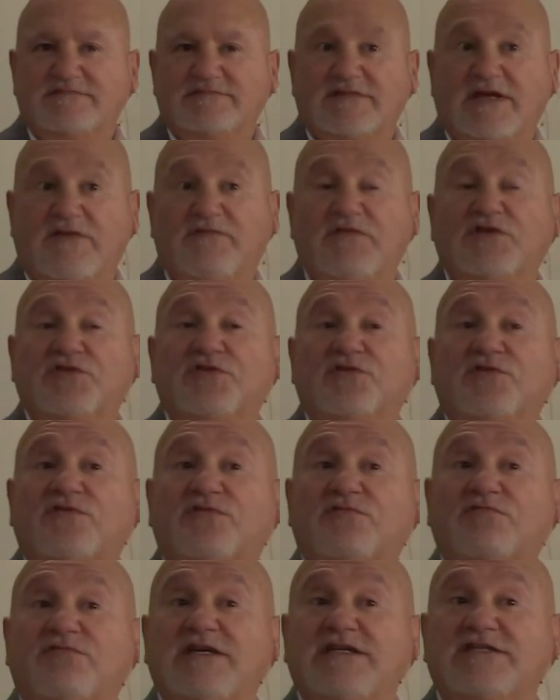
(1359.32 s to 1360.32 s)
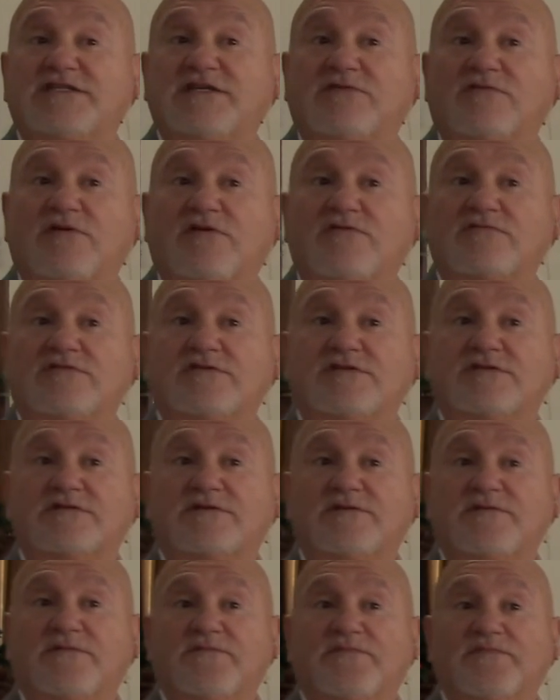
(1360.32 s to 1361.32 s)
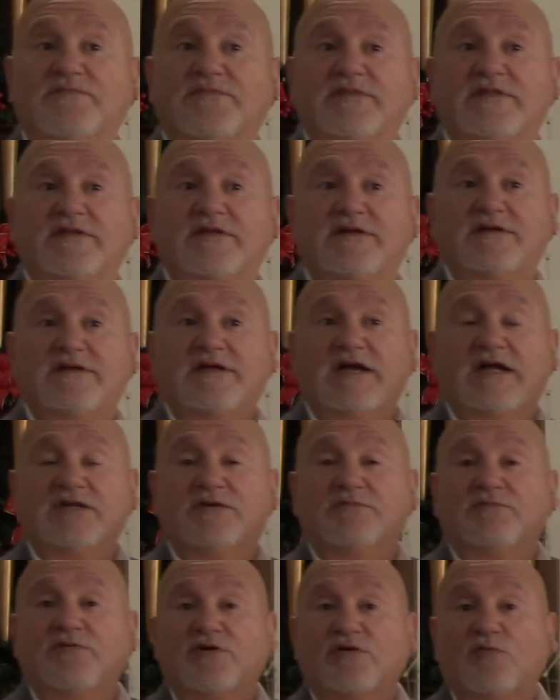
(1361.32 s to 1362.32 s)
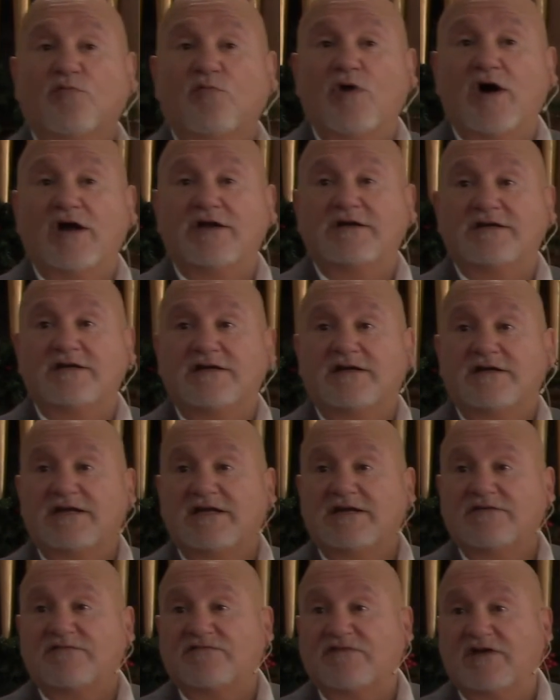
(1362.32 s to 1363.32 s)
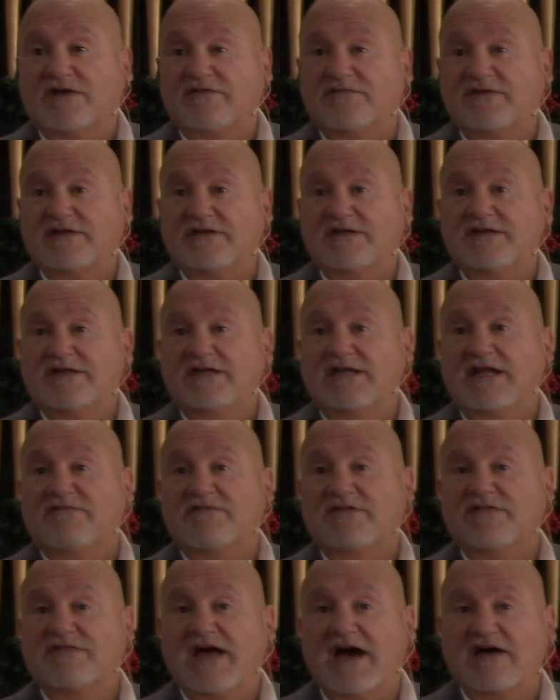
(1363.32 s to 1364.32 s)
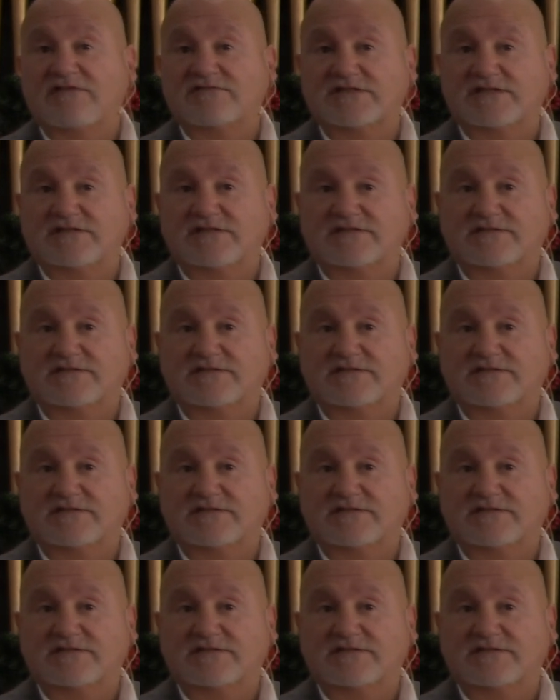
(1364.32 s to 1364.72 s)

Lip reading: If you took three zeros and you put a one in front of it, you'd have 1,000.